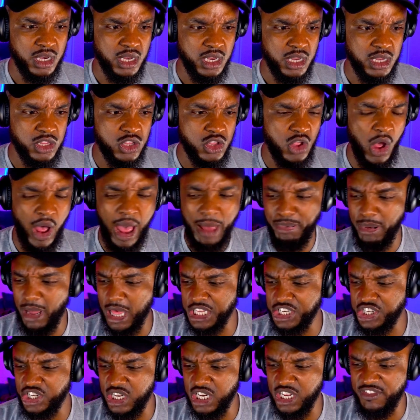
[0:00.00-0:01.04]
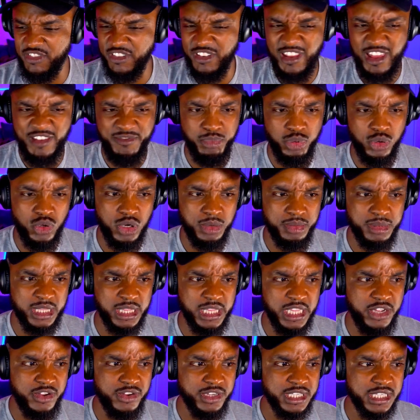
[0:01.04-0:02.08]
Yo, I probably shouldn't even have pulled up the
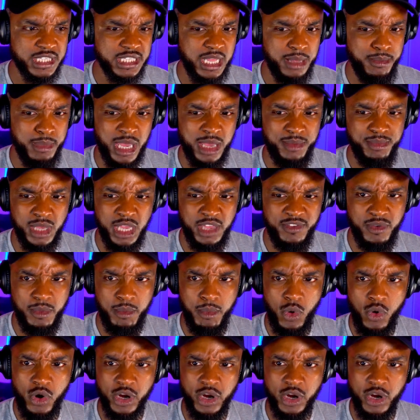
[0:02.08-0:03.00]
lyrics because they made me even more